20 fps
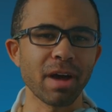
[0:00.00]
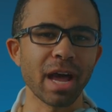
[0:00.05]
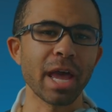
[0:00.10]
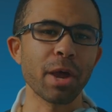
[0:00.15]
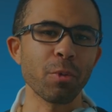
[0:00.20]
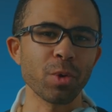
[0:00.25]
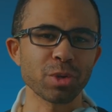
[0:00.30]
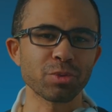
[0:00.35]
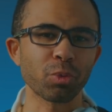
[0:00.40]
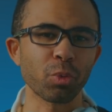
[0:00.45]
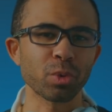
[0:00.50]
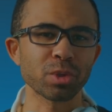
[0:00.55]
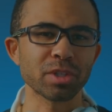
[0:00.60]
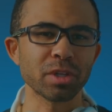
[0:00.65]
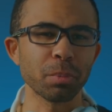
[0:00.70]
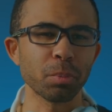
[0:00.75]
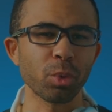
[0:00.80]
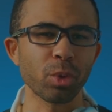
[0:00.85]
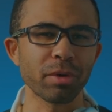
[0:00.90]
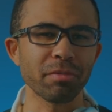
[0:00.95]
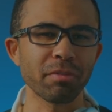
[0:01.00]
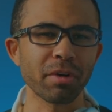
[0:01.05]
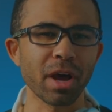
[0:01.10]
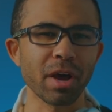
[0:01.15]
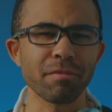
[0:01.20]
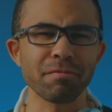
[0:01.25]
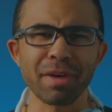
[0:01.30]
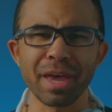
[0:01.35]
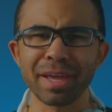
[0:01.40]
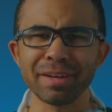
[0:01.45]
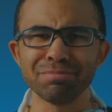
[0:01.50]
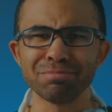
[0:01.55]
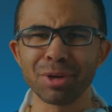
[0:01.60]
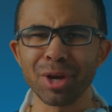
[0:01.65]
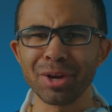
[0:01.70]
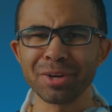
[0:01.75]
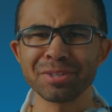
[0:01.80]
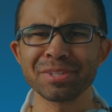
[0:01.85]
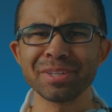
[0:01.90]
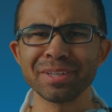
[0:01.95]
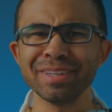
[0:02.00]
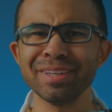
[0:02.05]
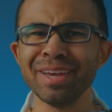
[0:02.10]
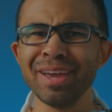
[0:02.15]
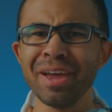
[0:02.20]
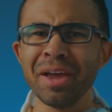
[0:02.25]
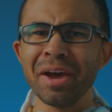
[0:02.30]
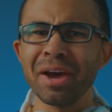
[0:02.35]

iOS 14.5 and honestly,